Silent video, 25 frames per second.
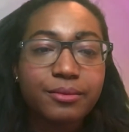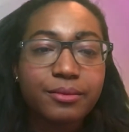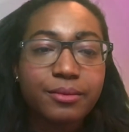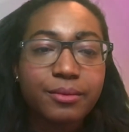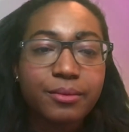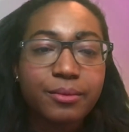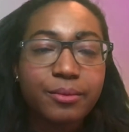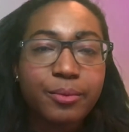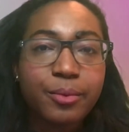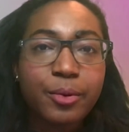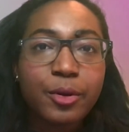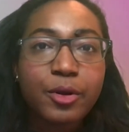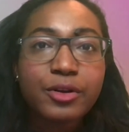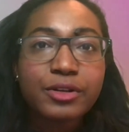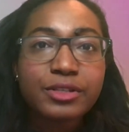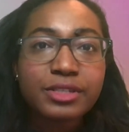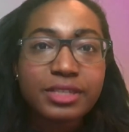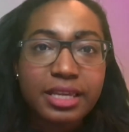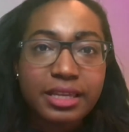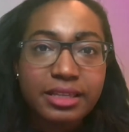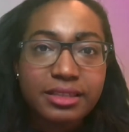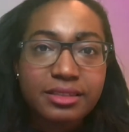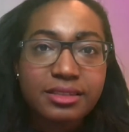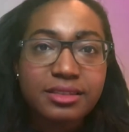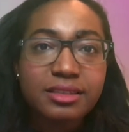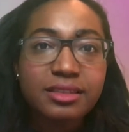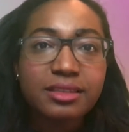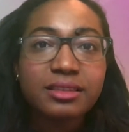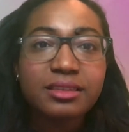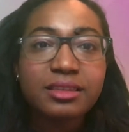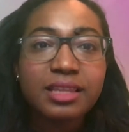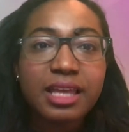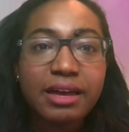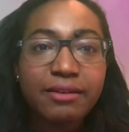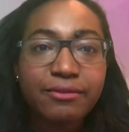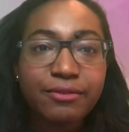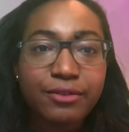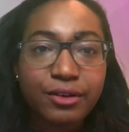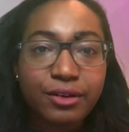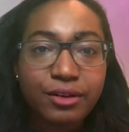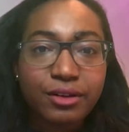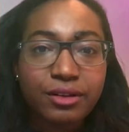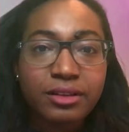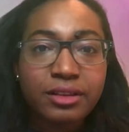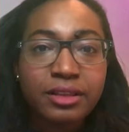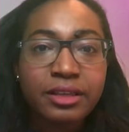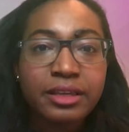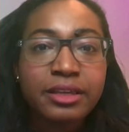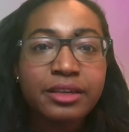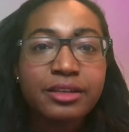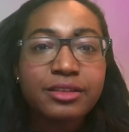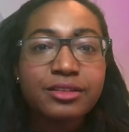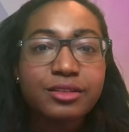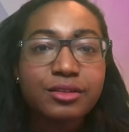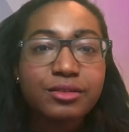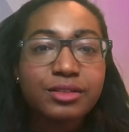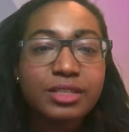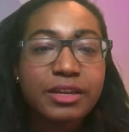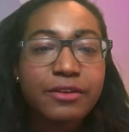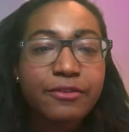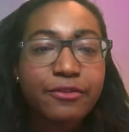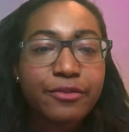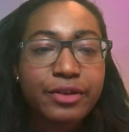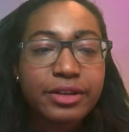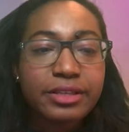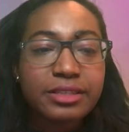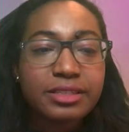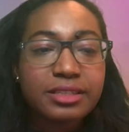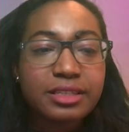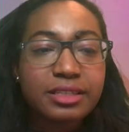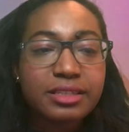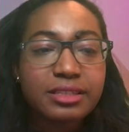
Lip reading: person's level. So say for instance,